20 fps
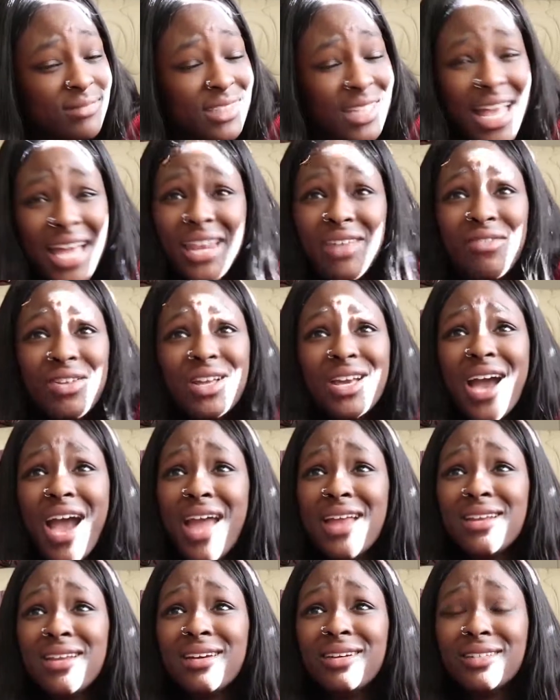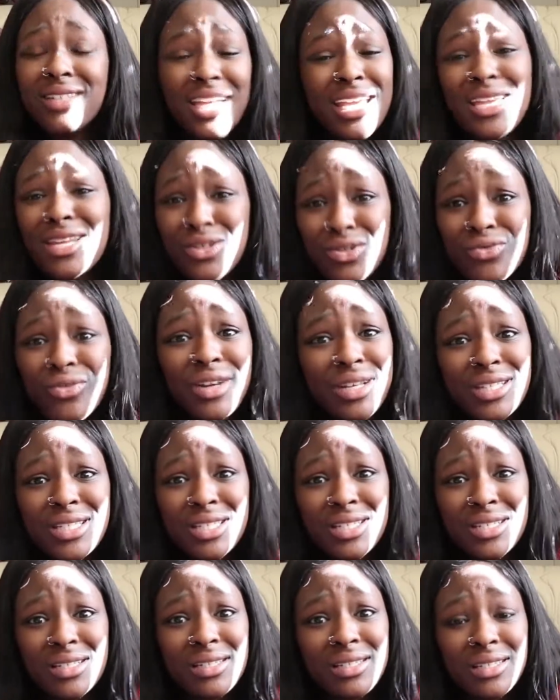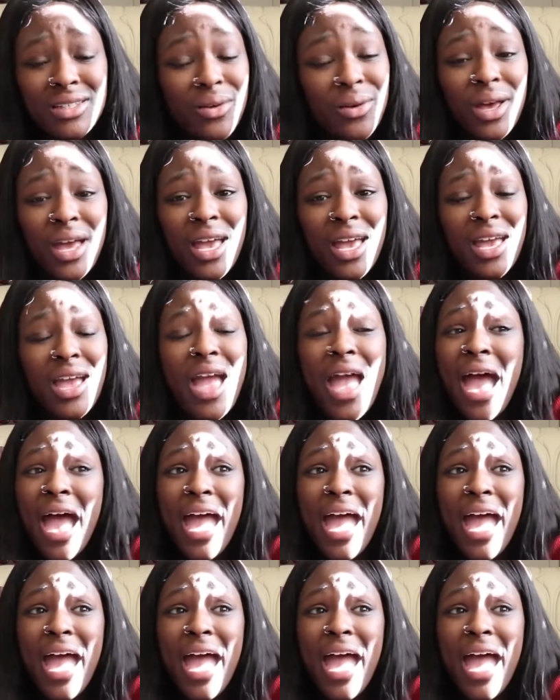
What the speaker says: Not even kind of. It is racist, okay?